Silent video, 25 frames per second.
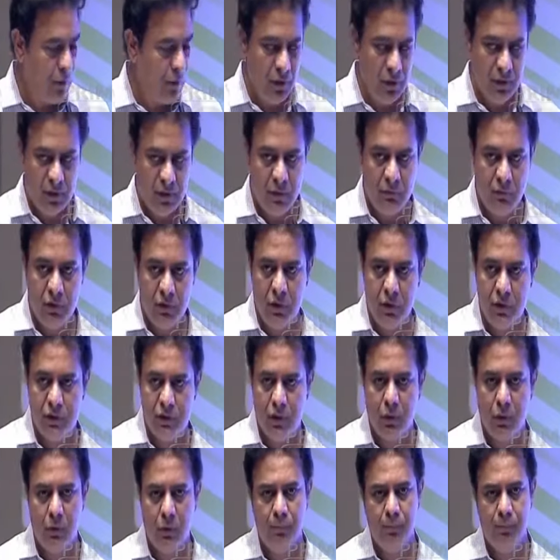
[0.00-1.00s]
years ago,
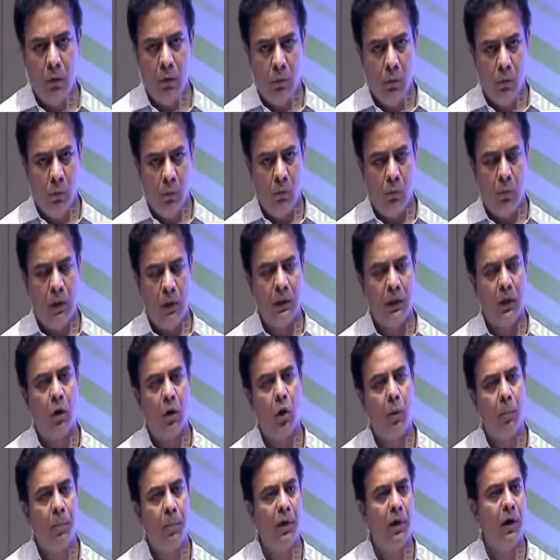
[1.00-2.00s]
while the corporate
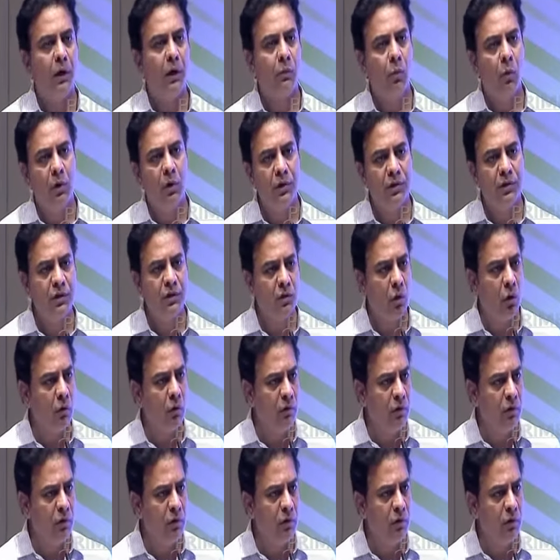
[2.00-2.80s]
headquarters has always been